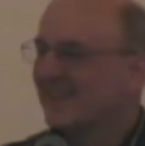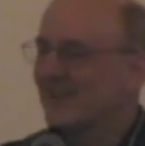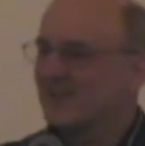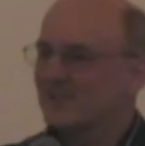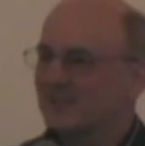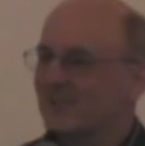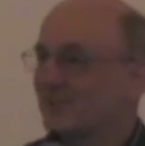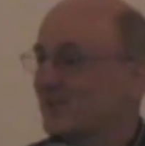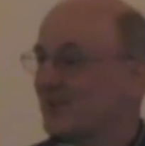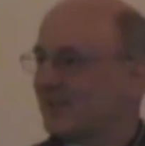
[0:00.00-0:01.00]
it was a good
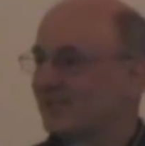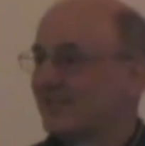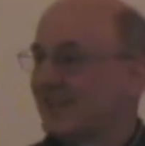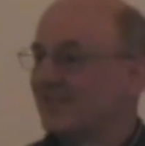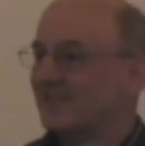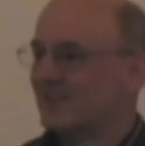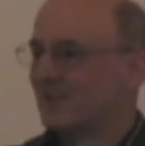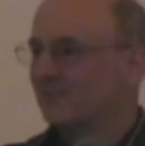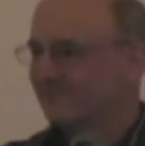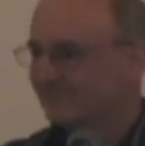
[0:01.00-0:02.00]
show. I still got that show.